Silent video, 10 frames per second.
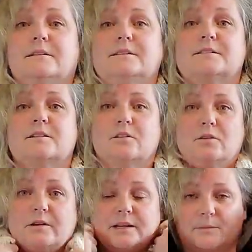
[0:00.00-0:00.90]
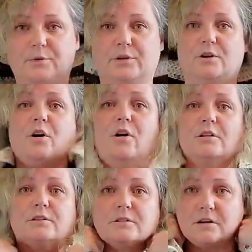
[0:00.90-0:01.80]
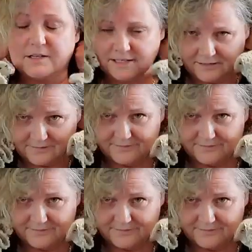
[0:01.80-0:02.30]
So I'm going to put a collar on it.